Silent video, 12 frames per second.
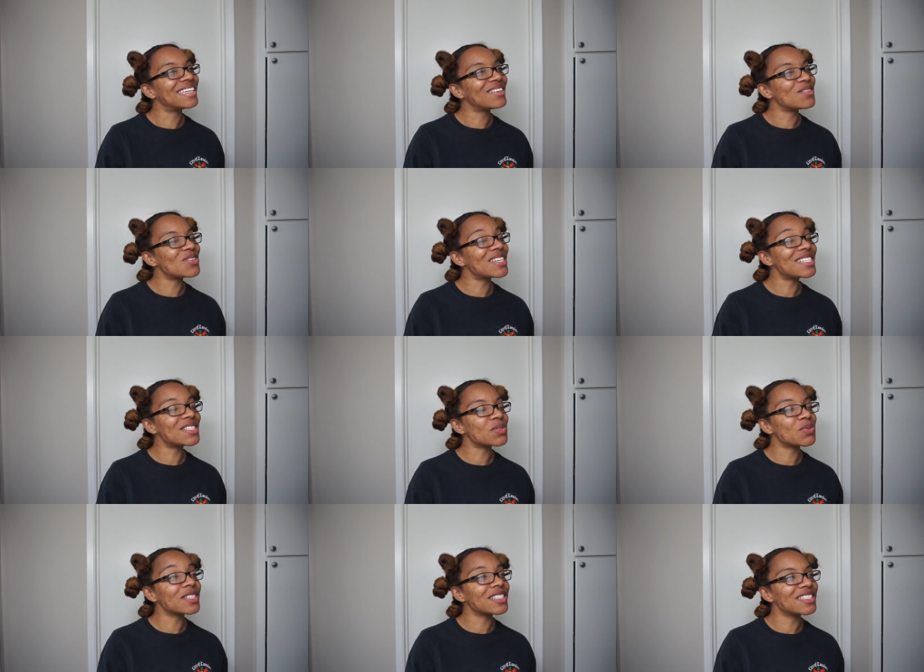What is the
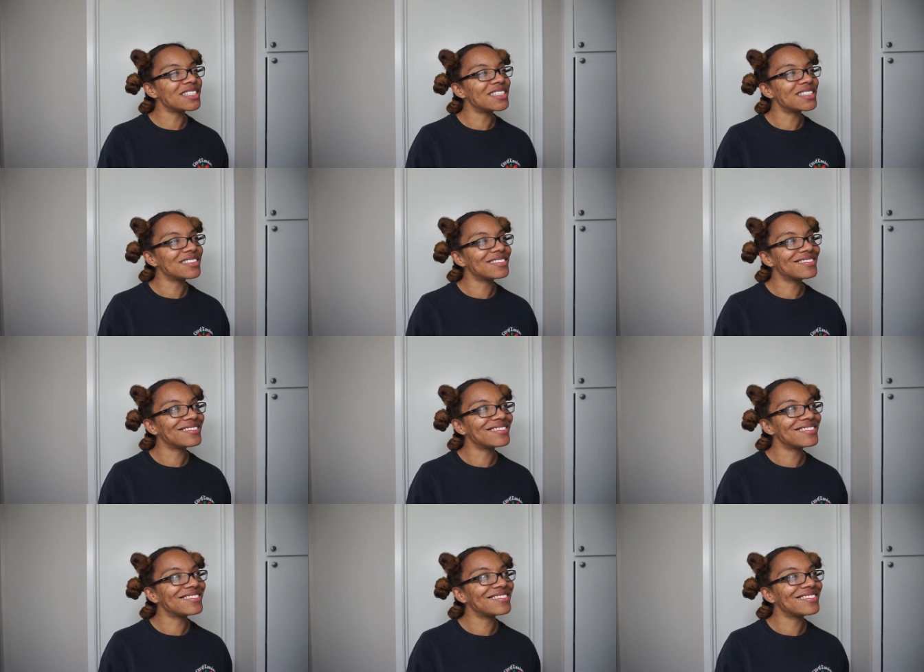word?
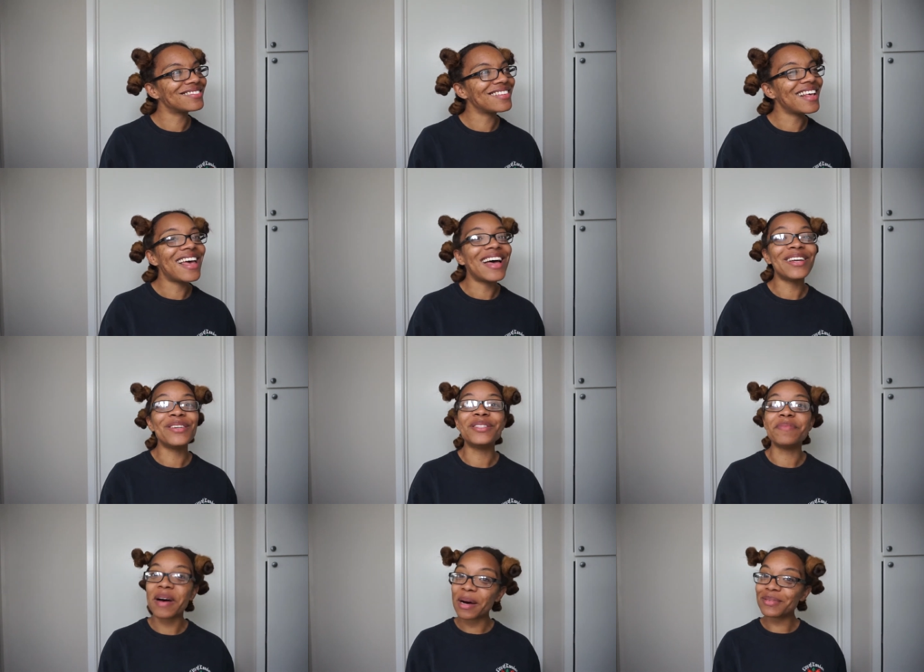I used
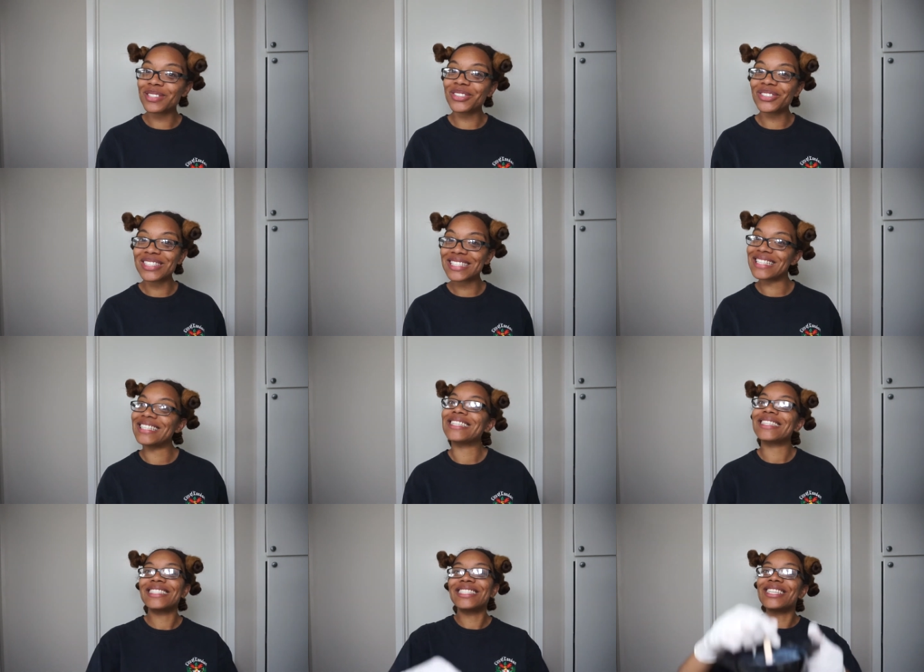the popsicle
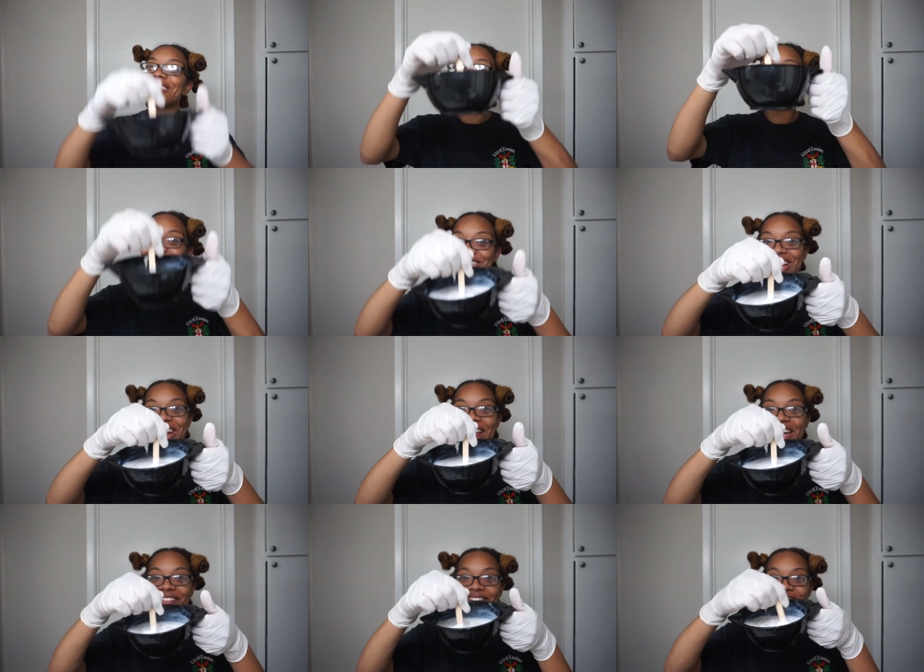stick to stir
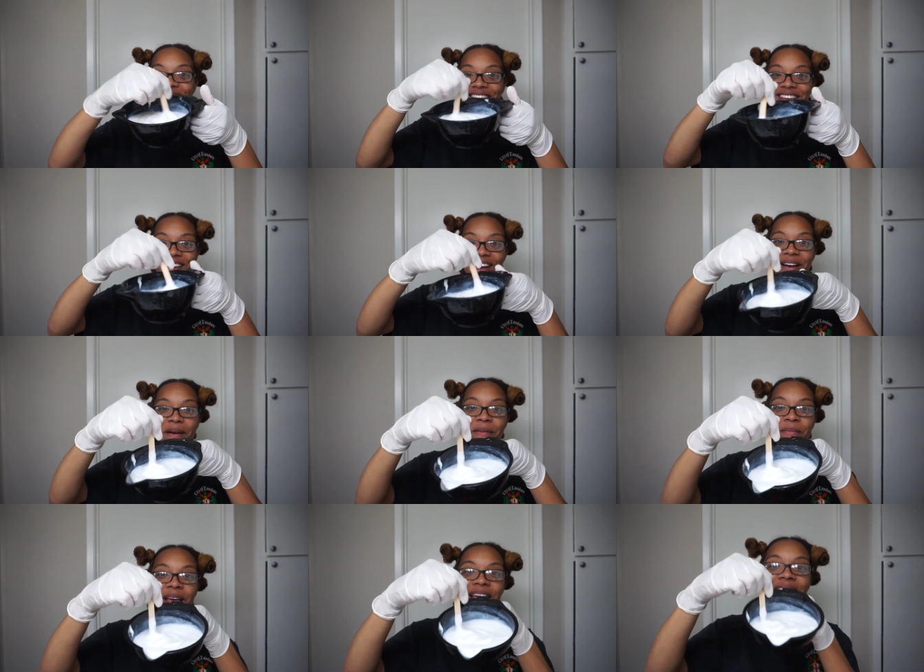everything
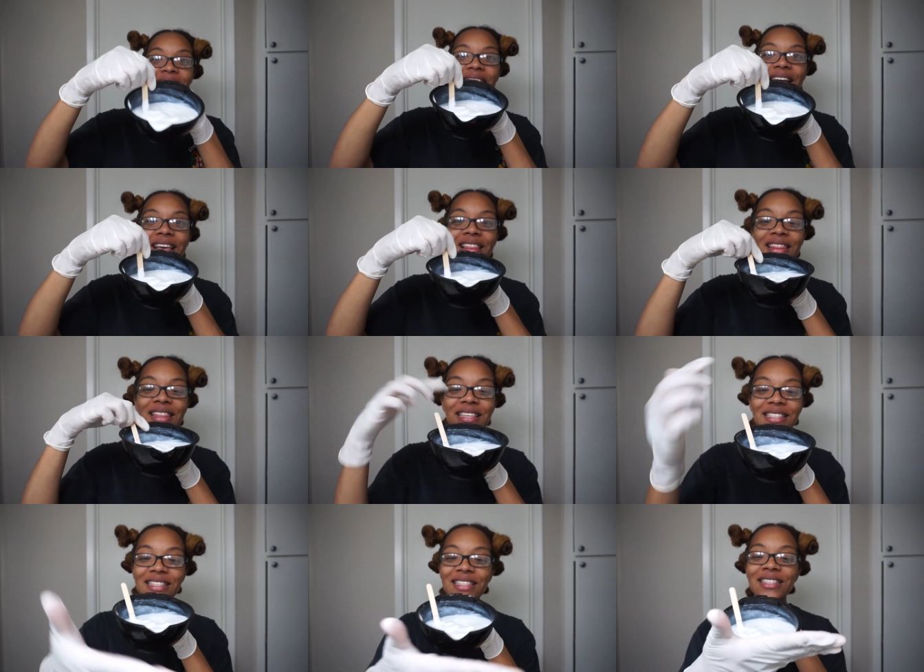up, and
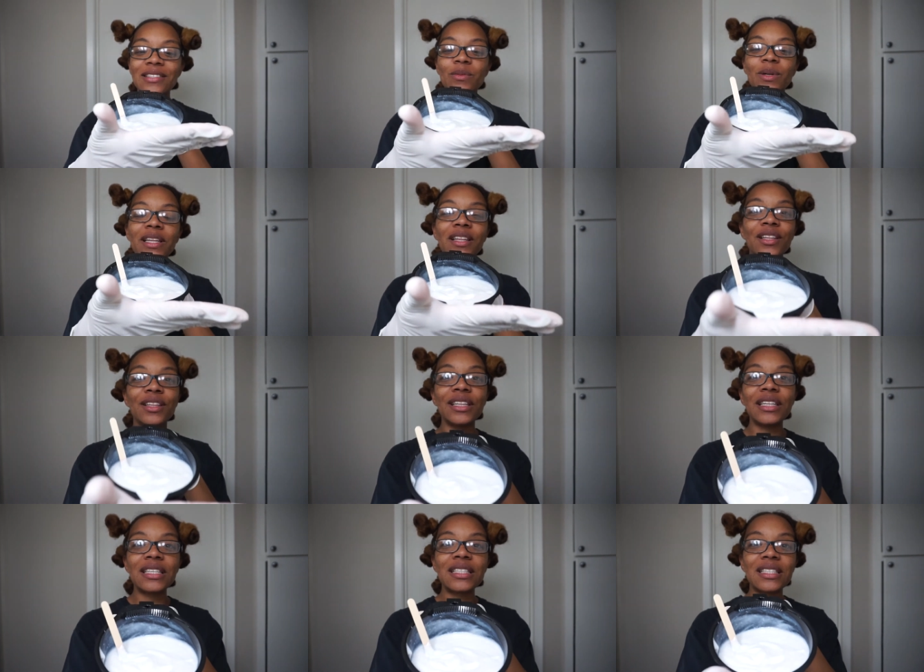this is what it
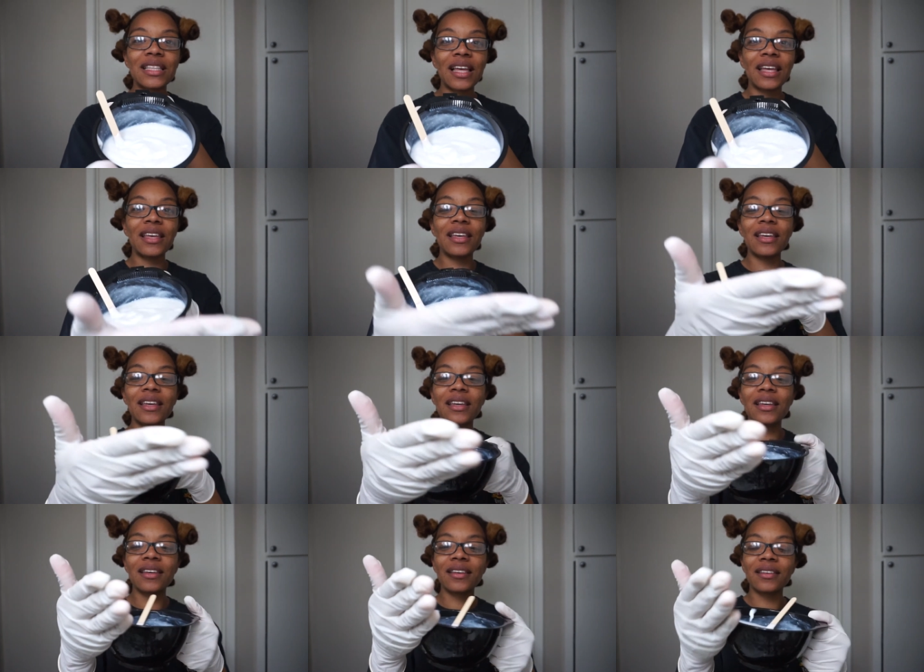looks like.
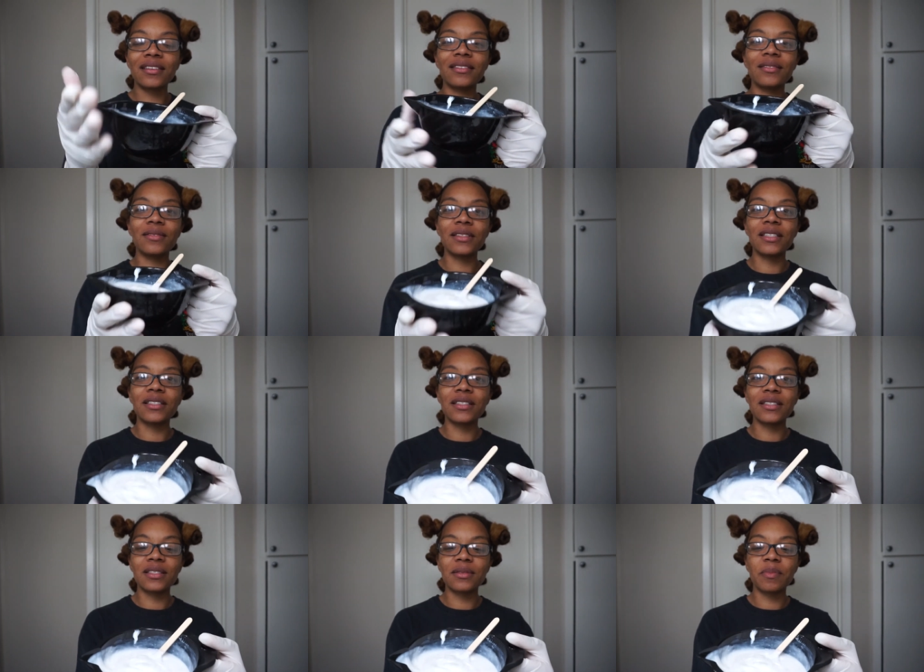I don't want it to
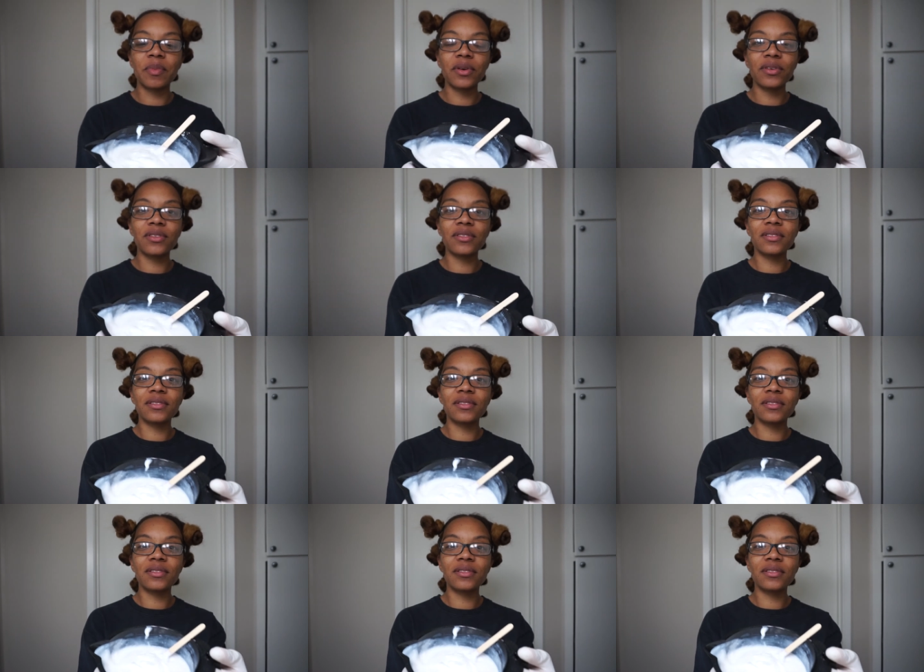spill.